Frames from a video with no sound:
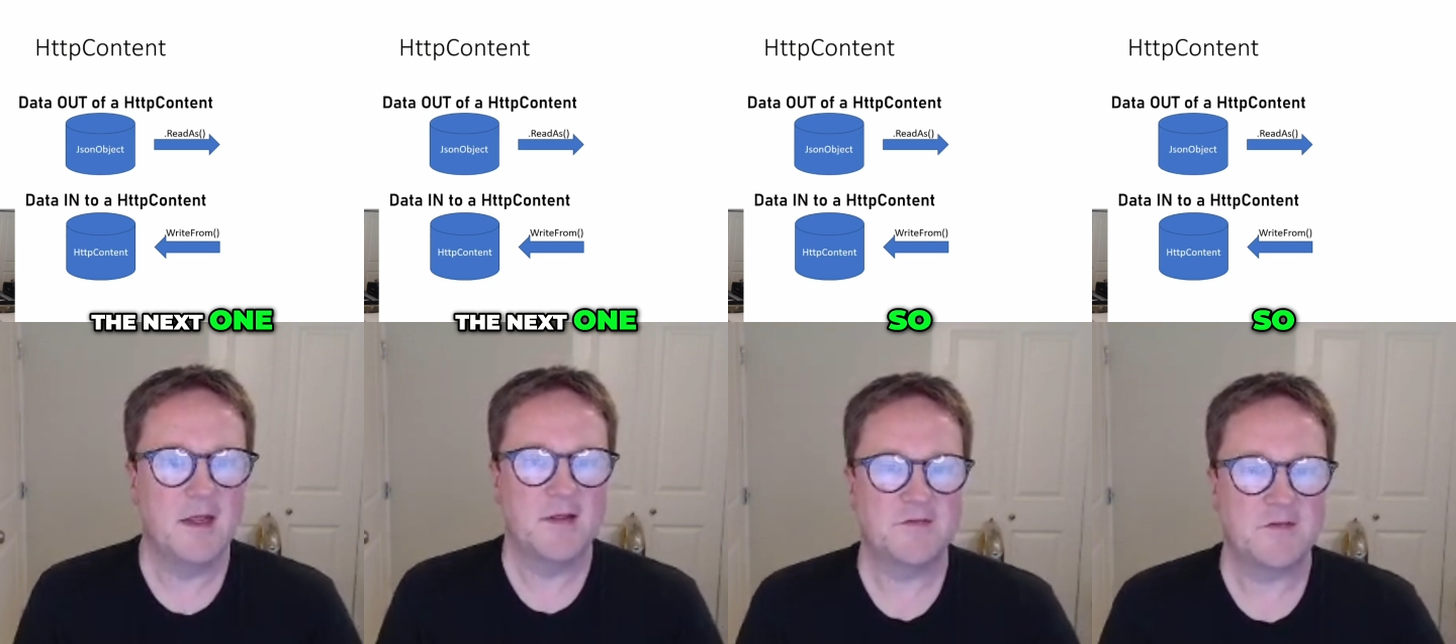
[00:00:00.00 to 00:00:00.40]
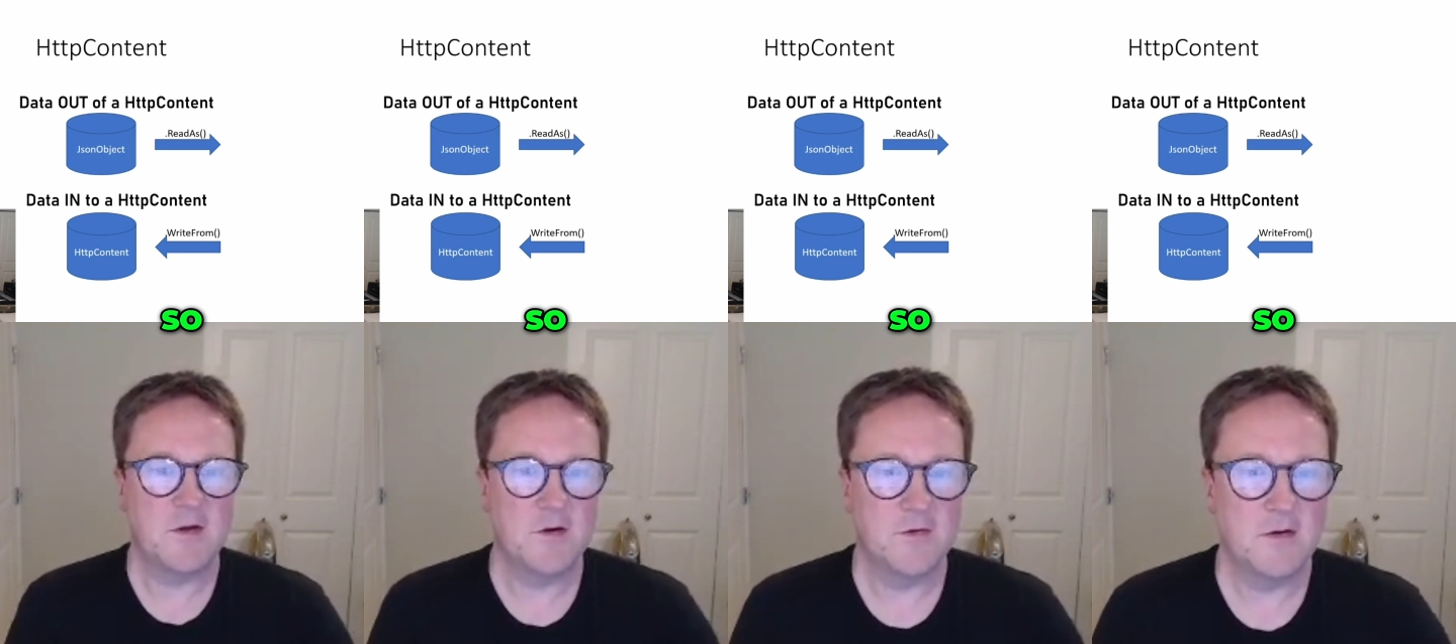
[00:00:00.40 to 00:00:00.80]

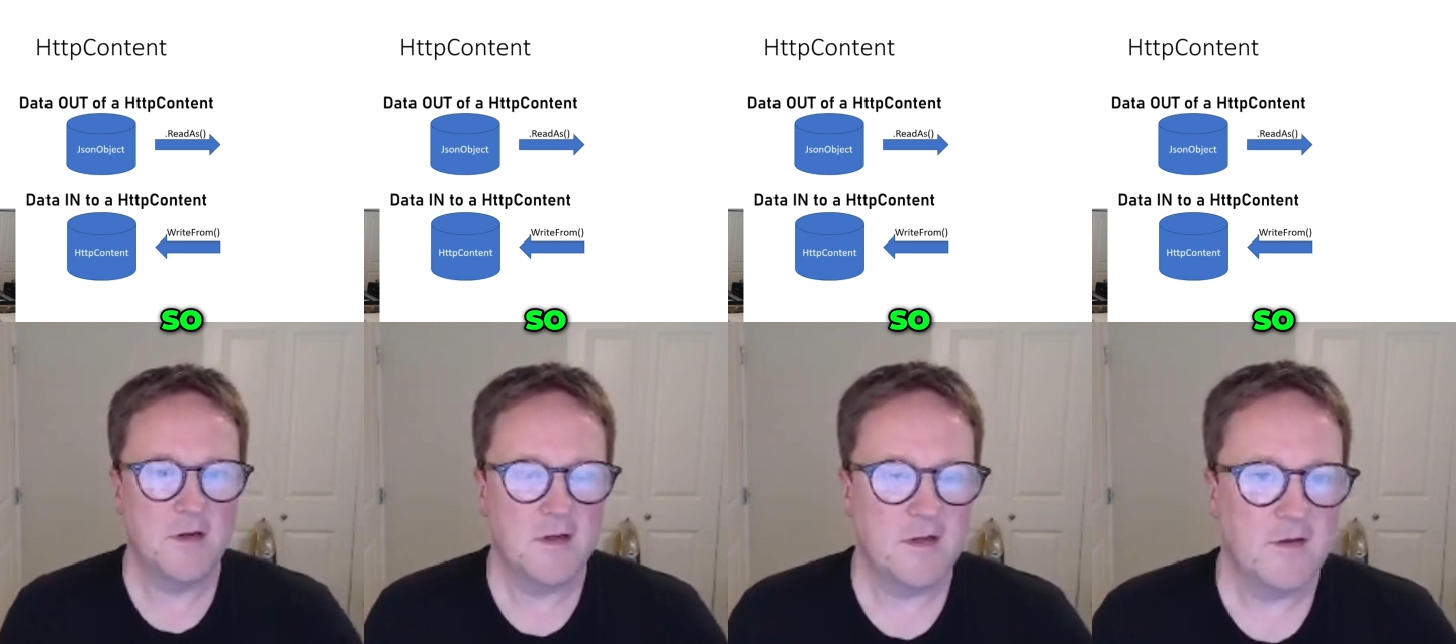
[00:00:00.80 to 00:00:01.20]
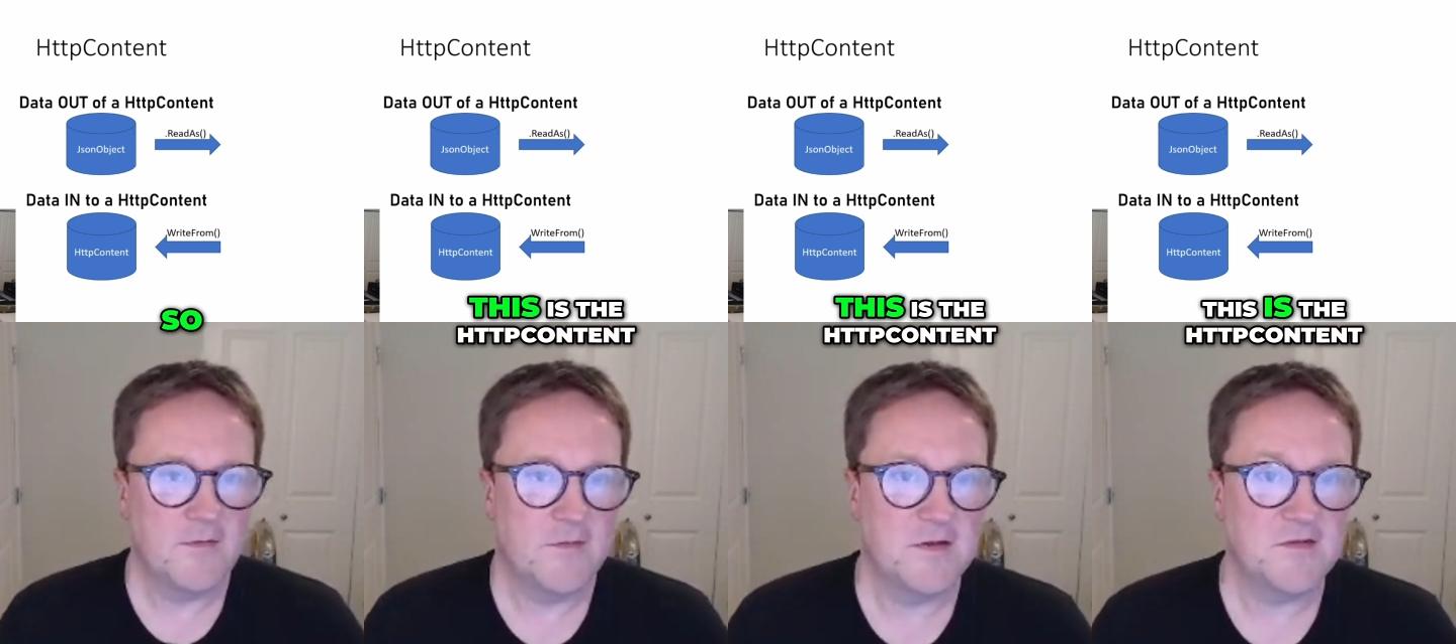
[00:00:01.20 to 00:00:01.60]
So
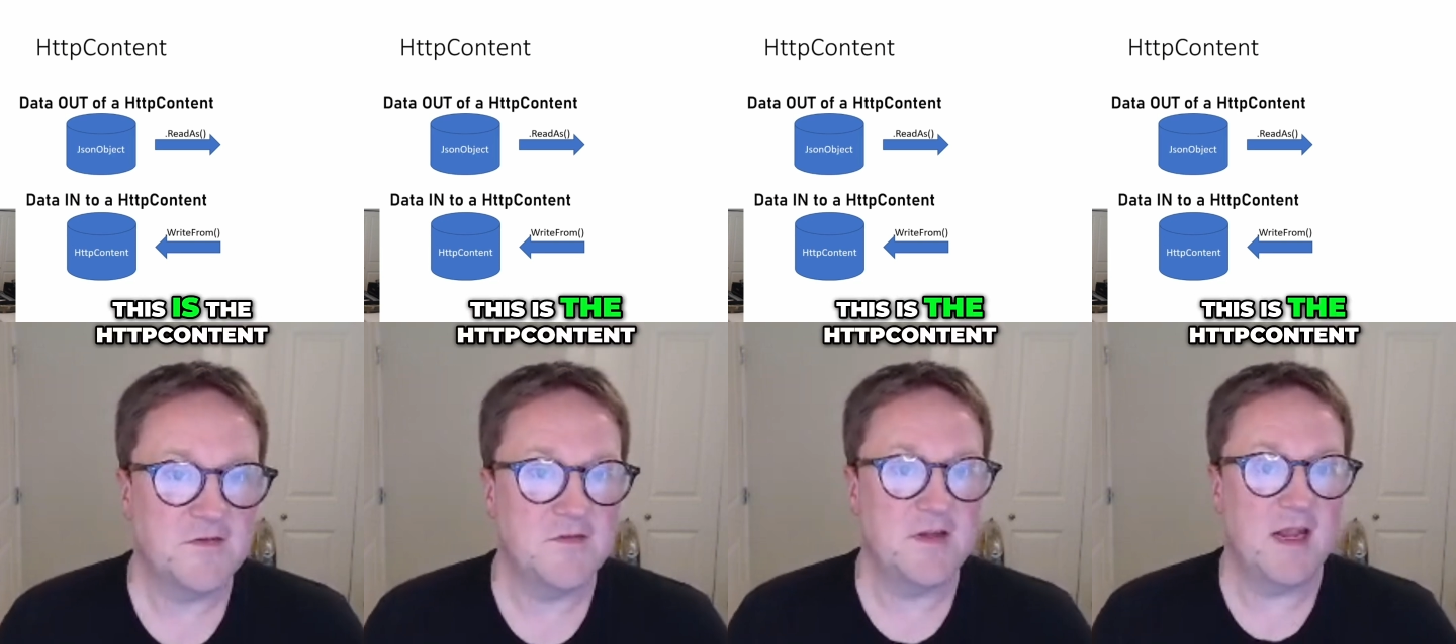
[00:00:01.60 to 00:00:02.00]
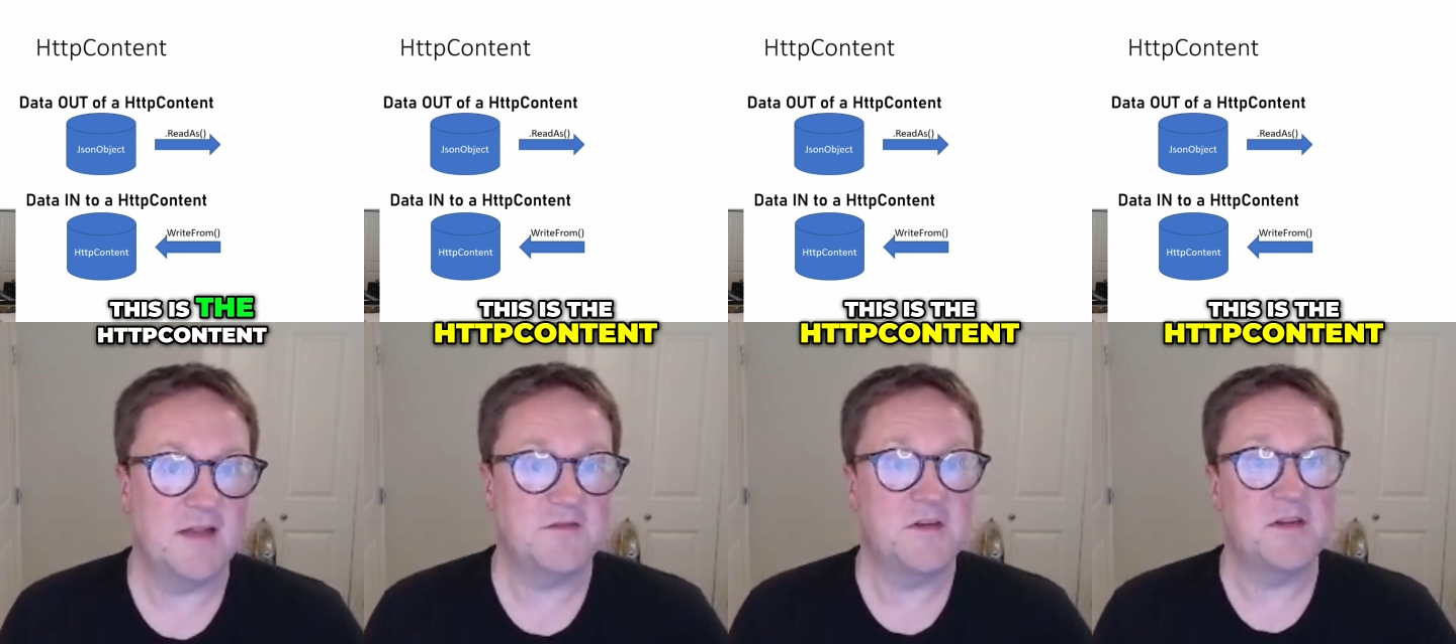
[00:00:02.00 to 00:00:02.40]
this is the
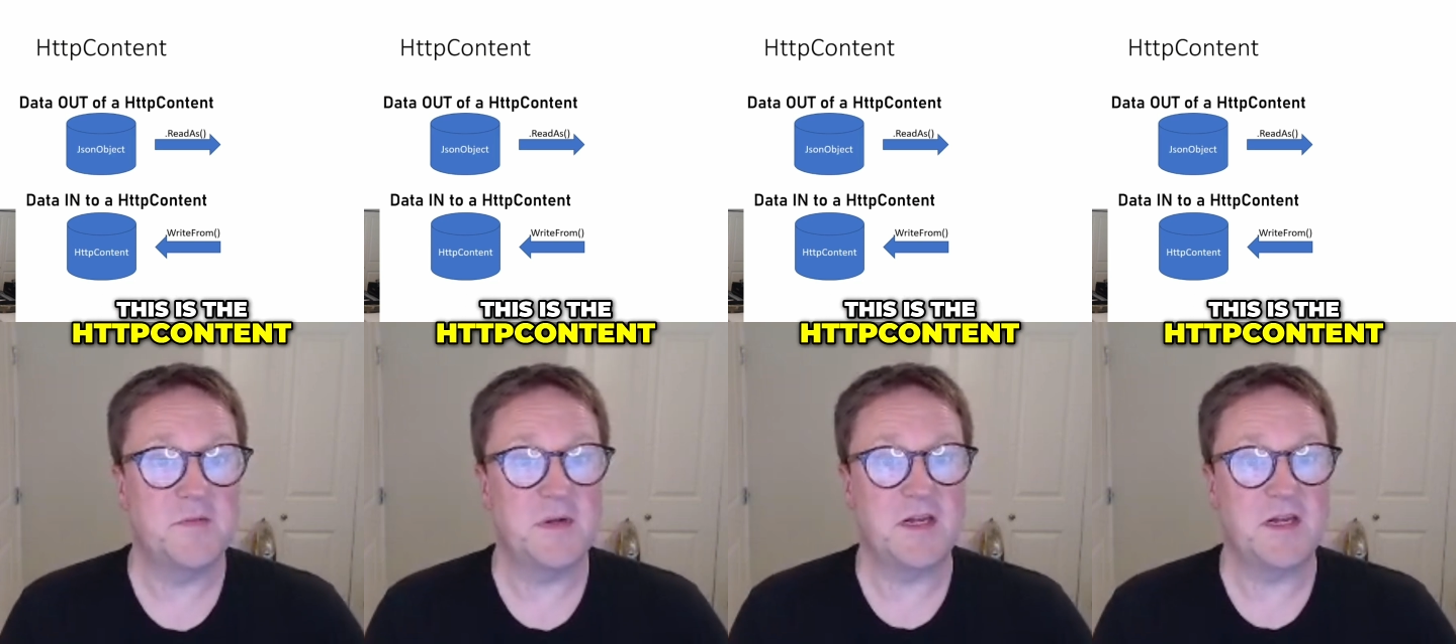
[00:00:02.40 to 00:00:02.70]
HTTP